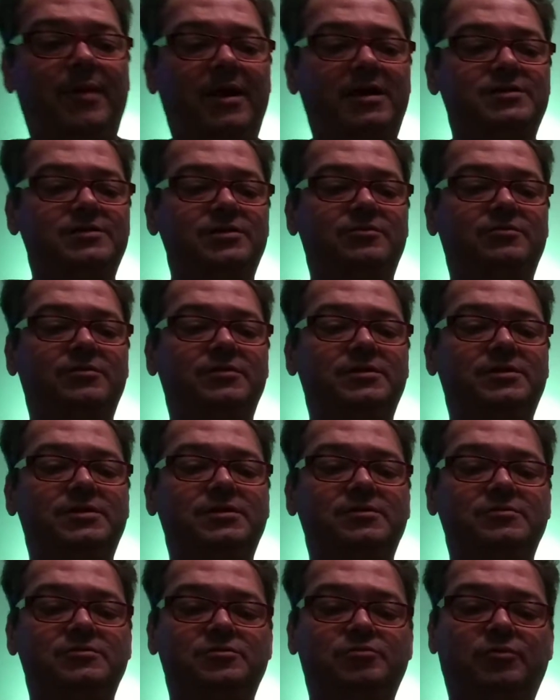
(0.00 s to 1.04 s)
actually going to
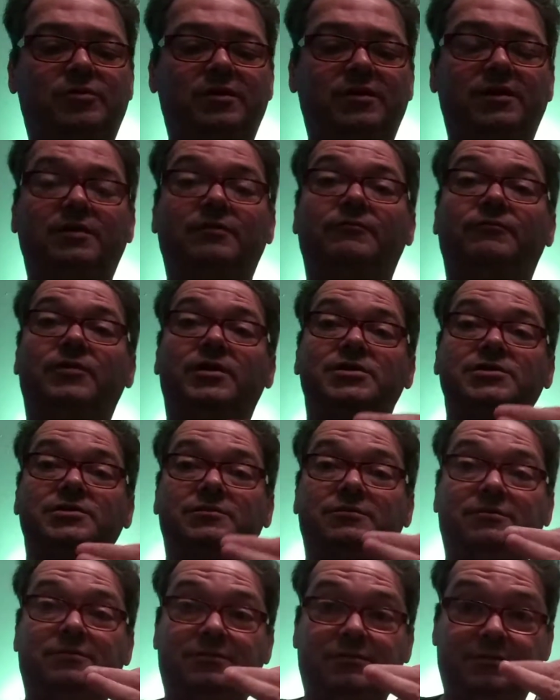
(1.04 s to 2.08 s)
use one of the
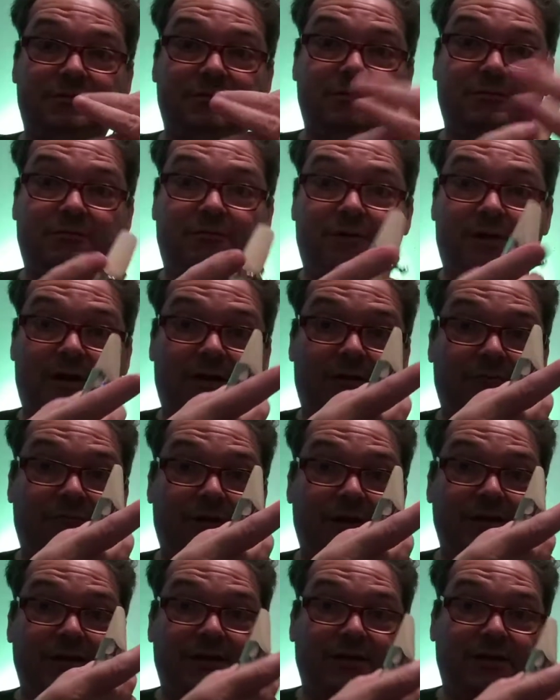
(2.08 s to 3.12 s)
original
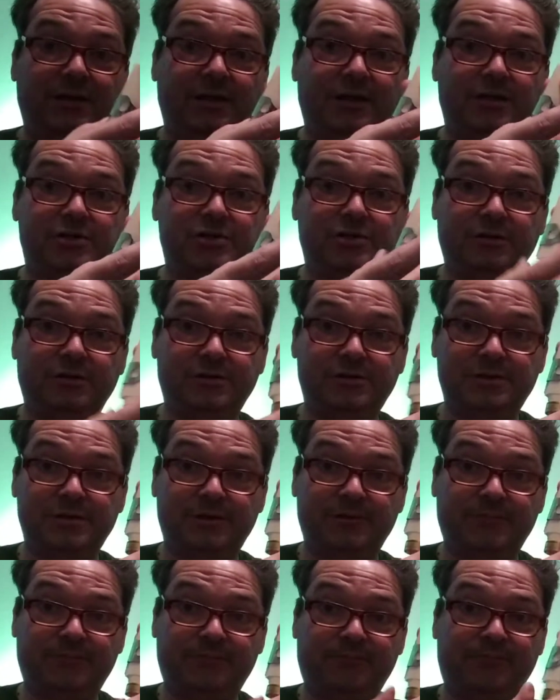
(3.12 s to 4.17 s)
Runyon ligatures
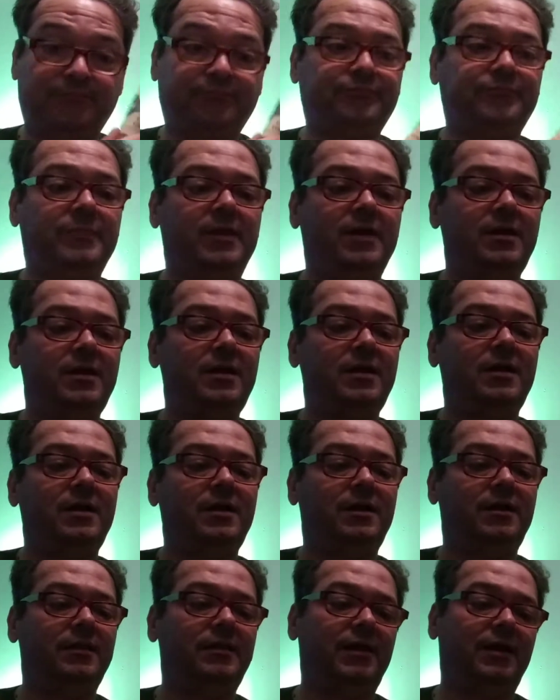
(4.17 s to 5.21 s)

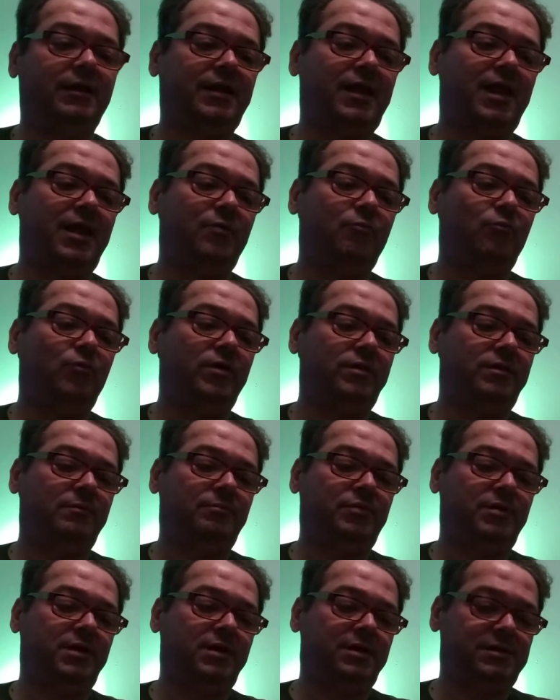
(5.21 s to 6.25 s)
that came with the
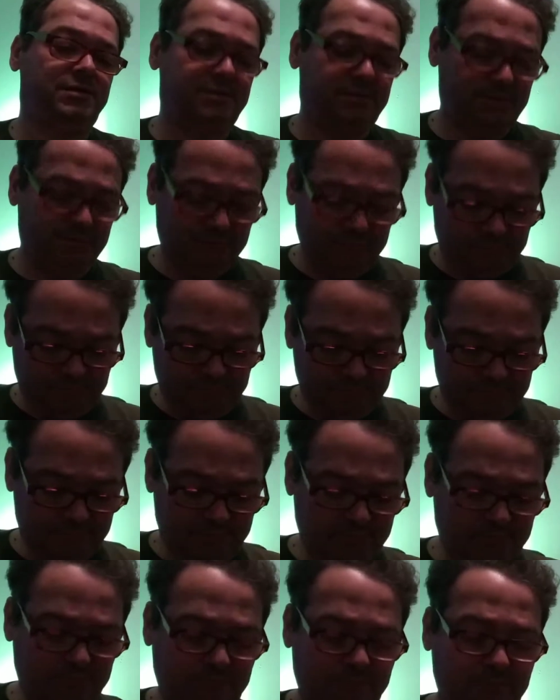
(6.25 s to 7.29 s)
piece.
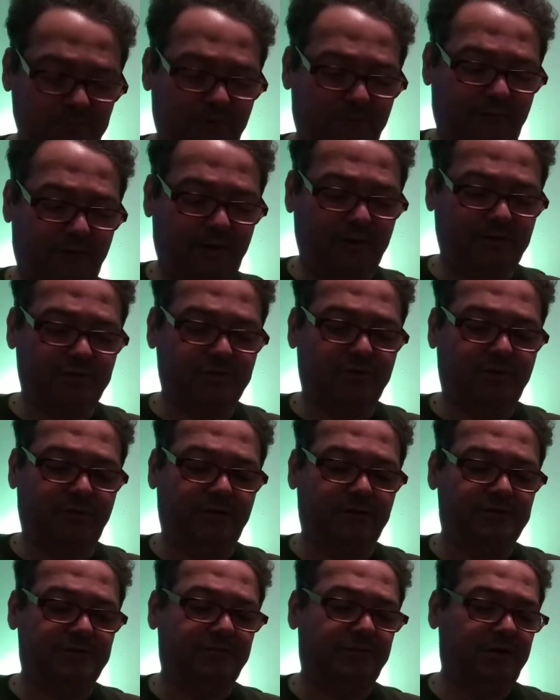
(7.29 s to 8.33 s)
If I can
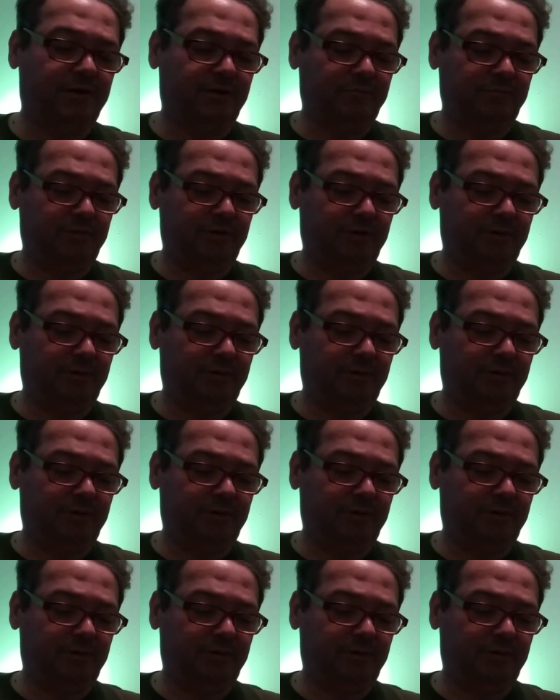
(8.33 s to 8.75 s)
turn this around, put